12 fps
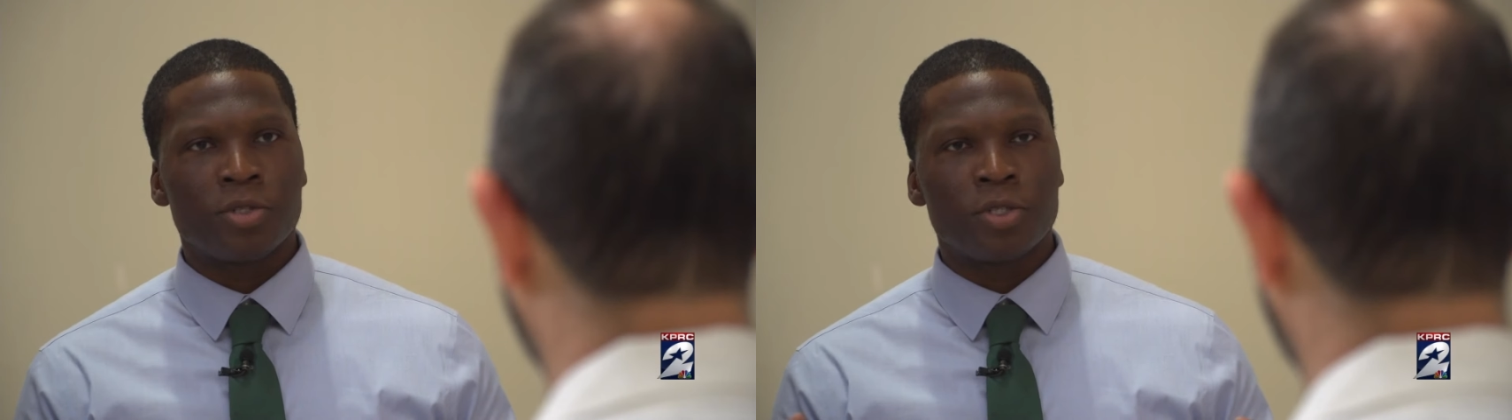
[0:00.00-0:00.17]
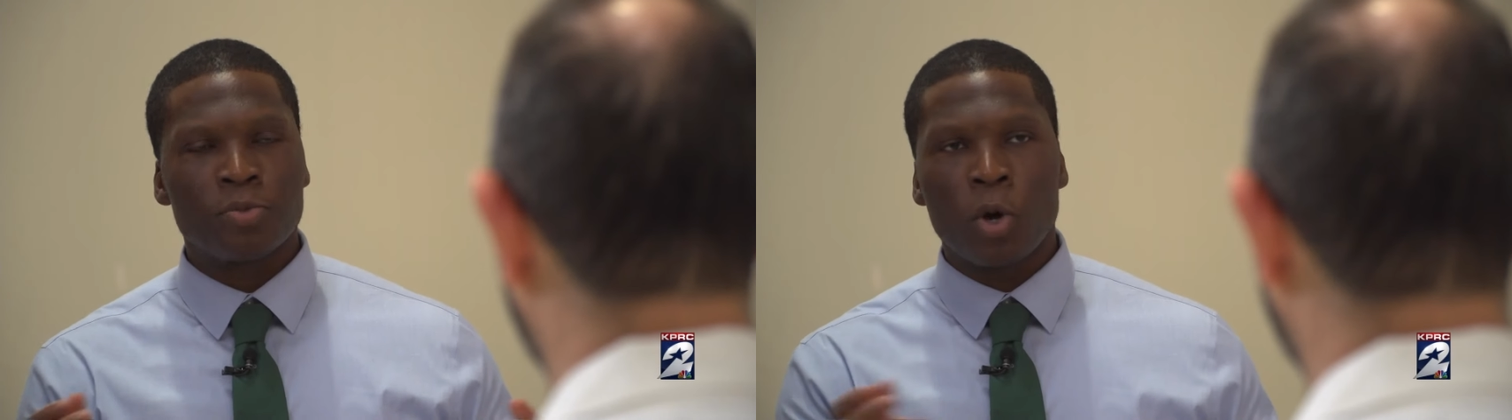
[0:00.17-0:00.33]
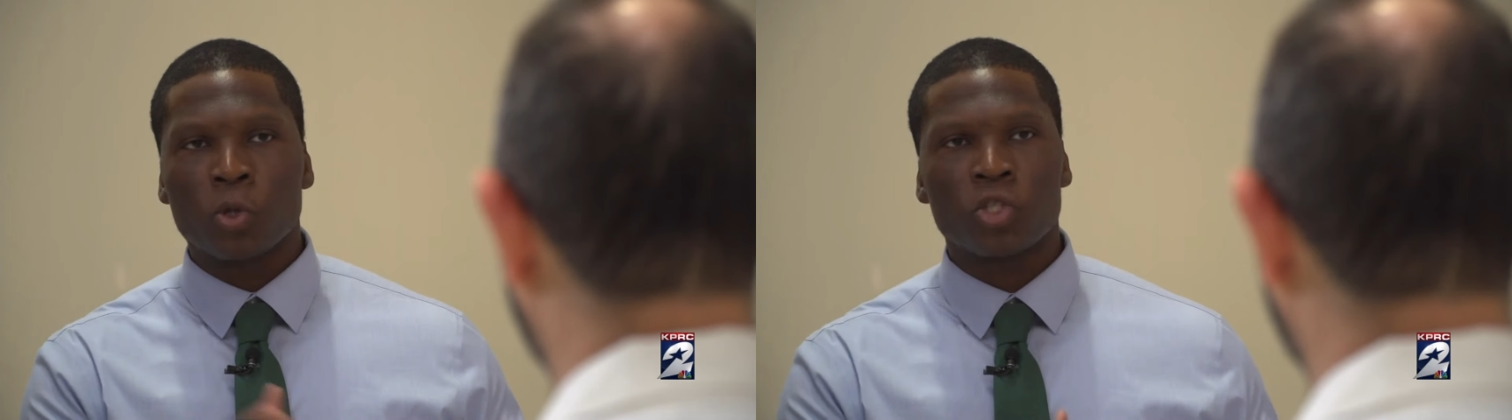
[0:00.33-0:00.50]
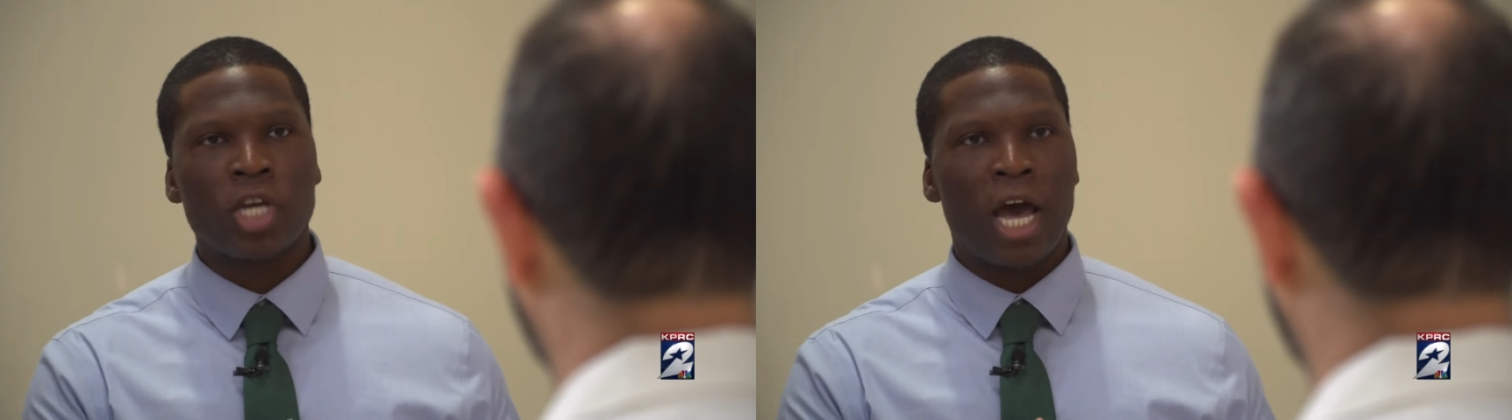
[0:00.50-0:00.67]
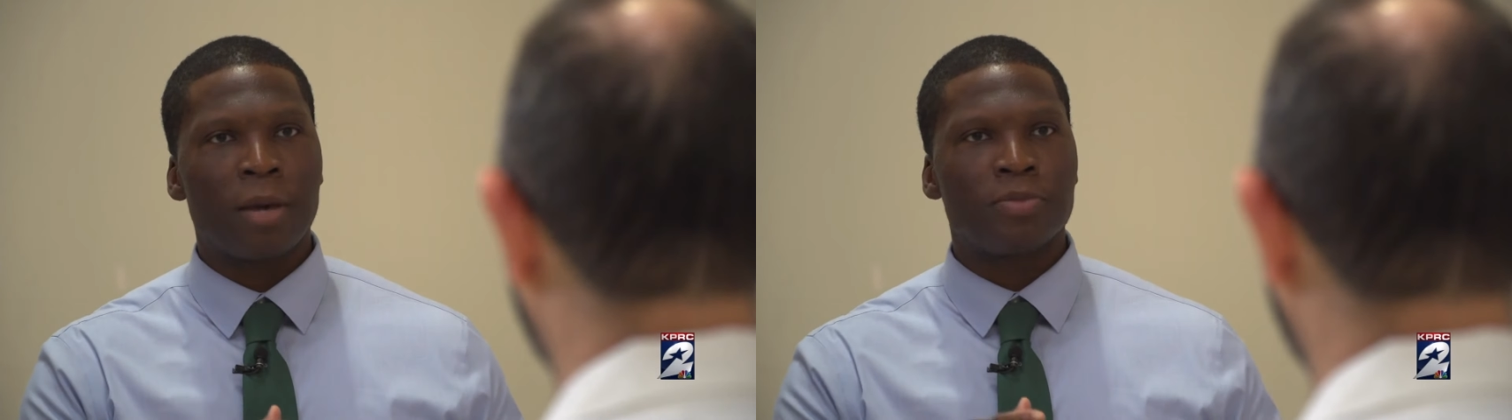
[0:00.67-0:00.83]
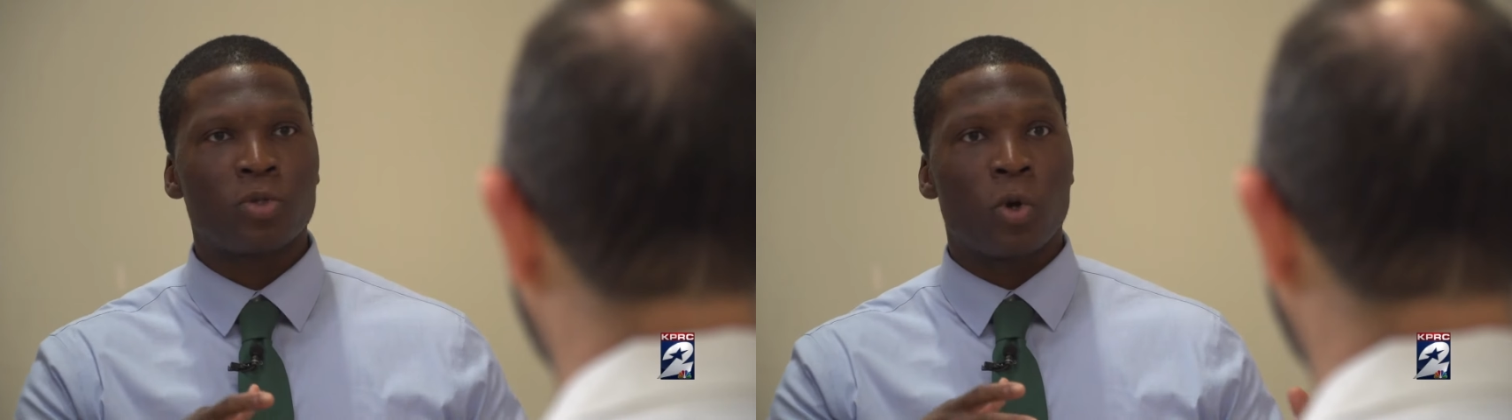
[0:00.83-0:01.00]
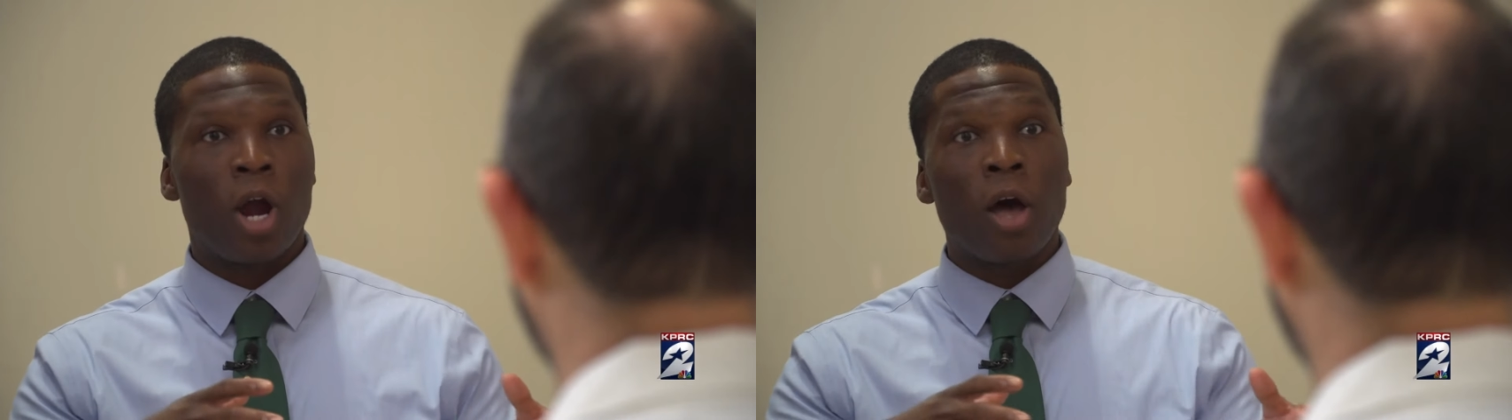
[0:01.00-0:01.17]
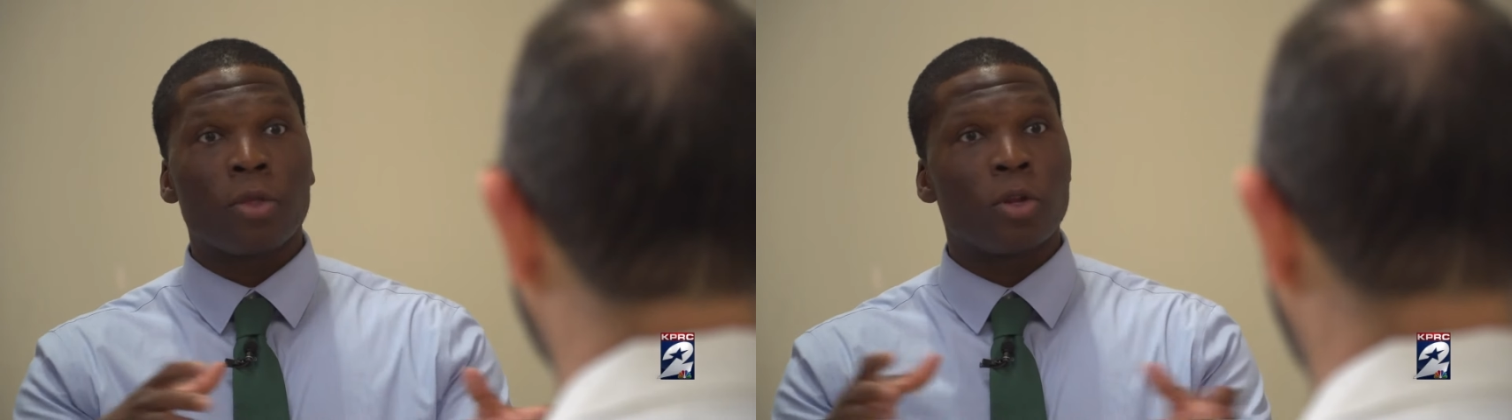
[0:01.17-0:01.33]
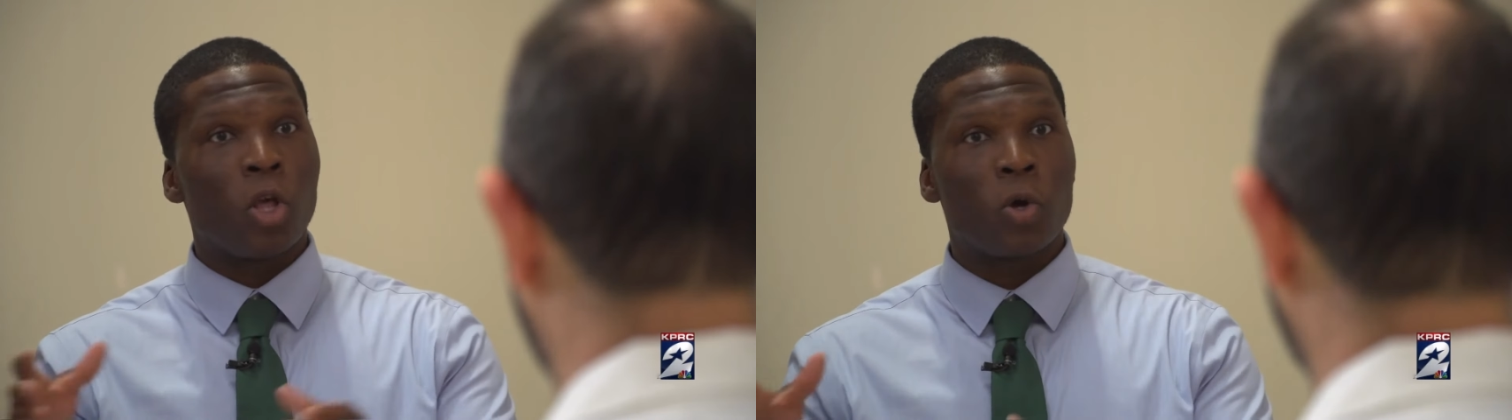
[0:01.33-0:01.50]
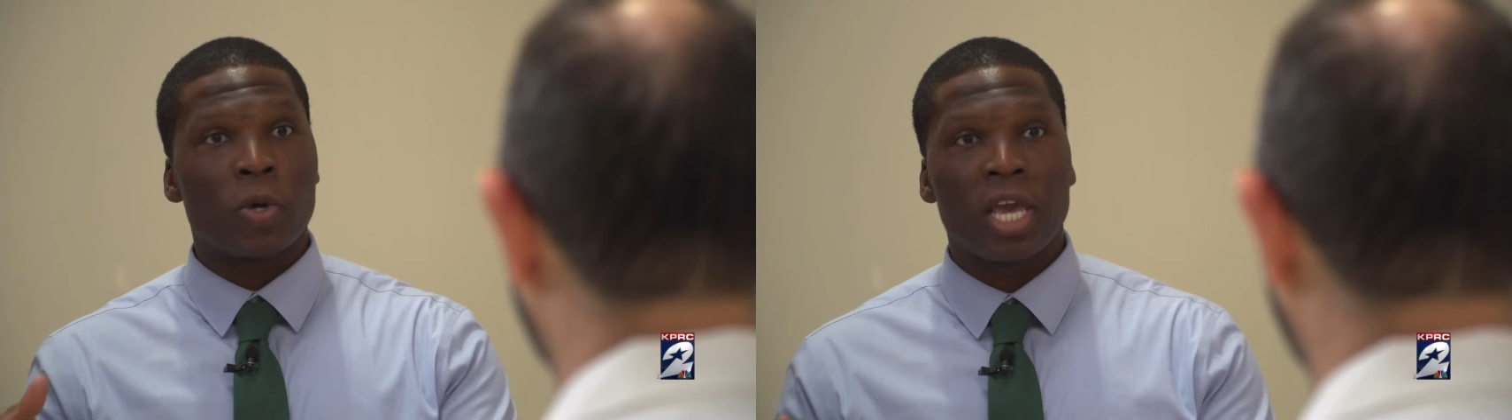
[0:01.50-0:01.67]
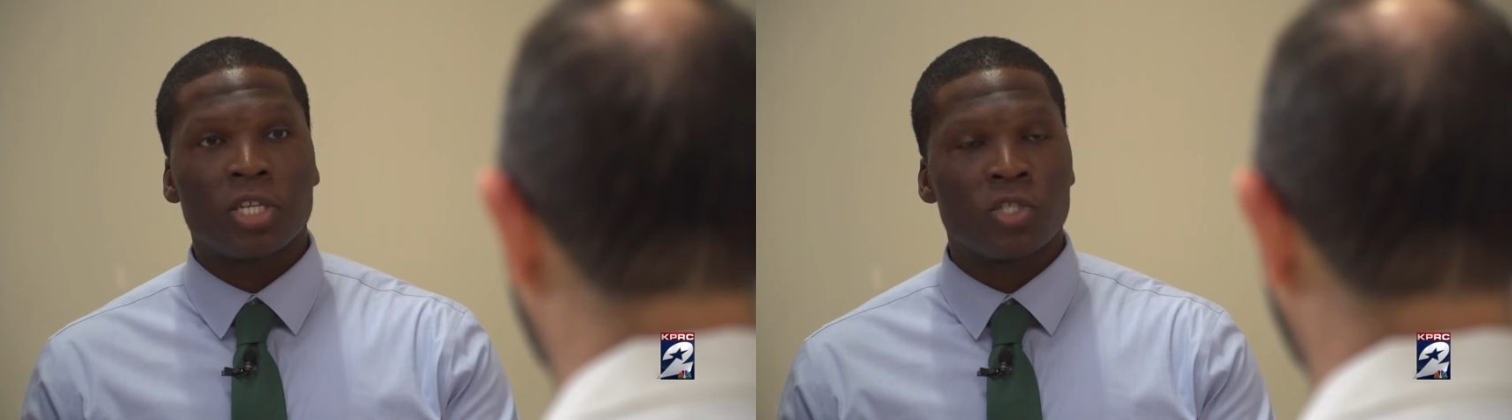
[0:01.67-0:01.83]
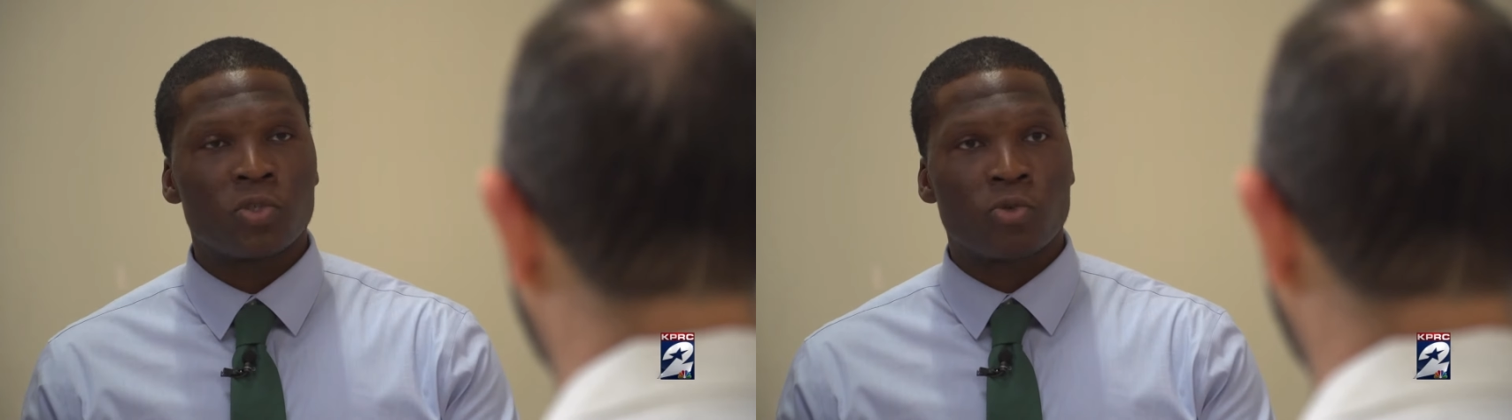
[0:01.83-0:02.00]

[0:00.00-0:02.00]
smoke shops or other locations